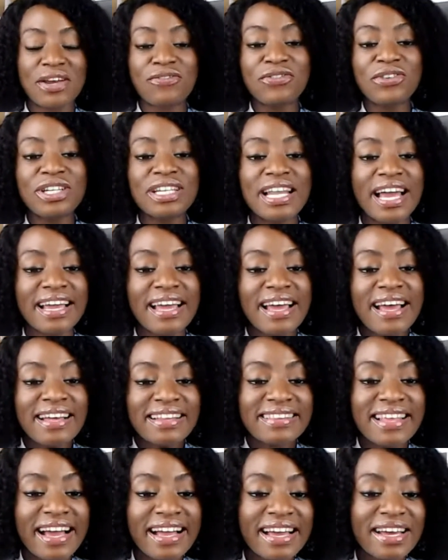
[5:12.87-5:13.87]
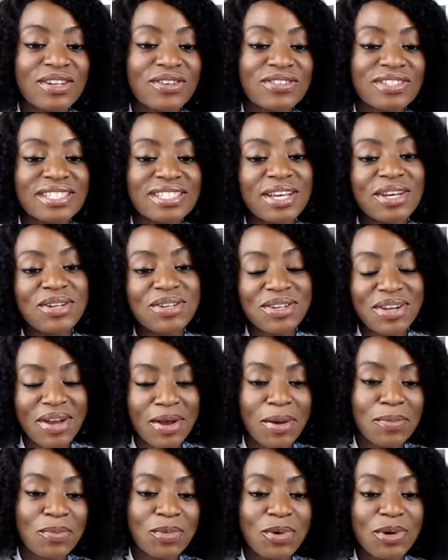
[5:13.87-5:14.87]
I feel like that kind of saying,
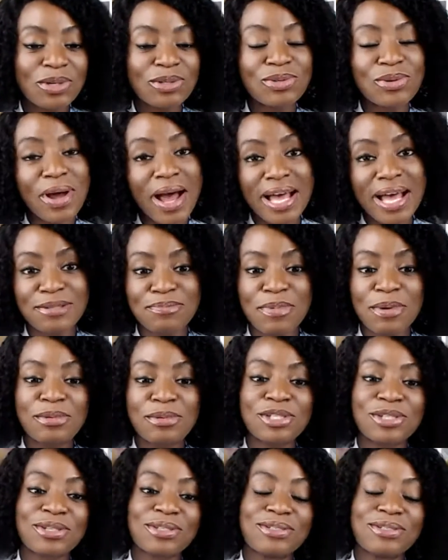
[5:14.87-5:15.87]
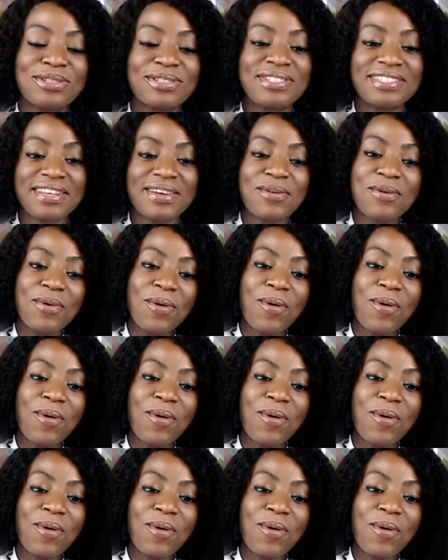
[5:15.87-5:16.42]
going to ask permission to say,